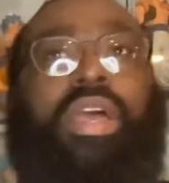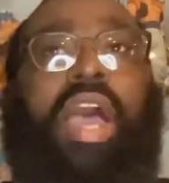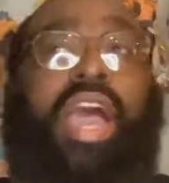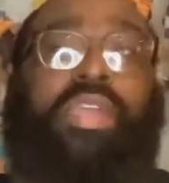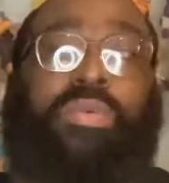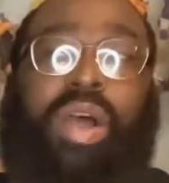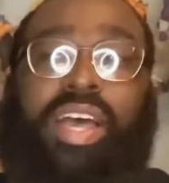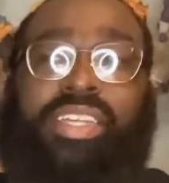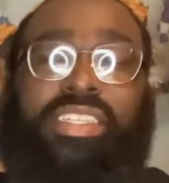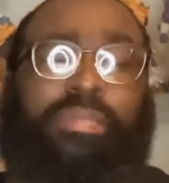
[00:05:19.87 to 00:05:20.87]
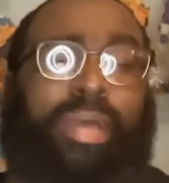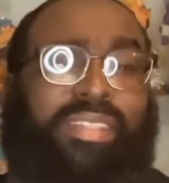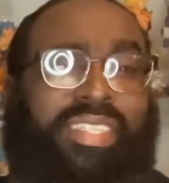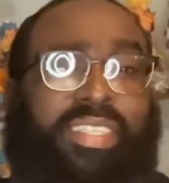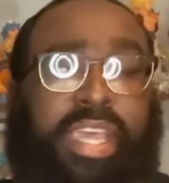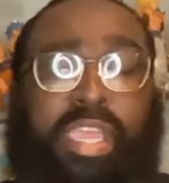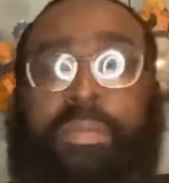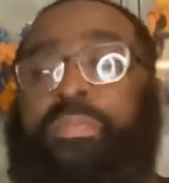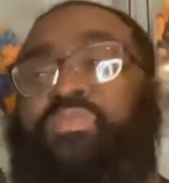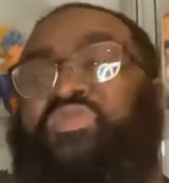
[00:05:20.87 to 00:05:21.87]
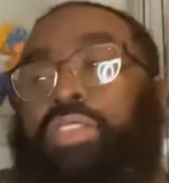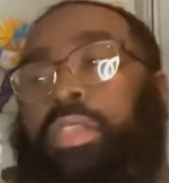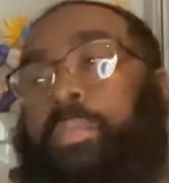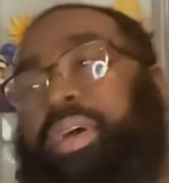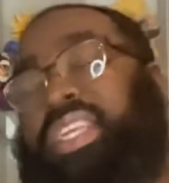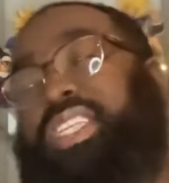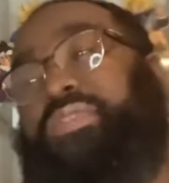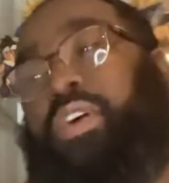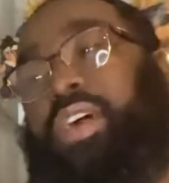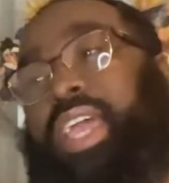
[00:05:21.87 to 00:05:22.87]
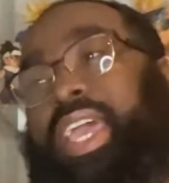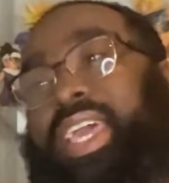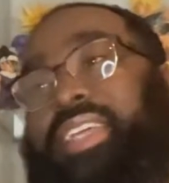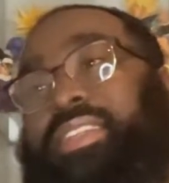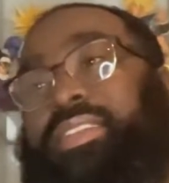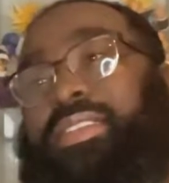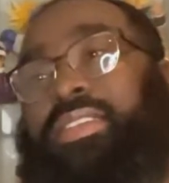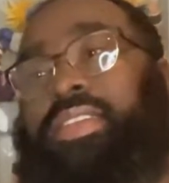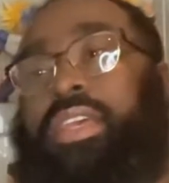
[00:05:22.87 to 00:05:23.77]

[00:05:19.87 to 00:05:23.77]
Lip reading: Height wise, it's about the same, but as far as,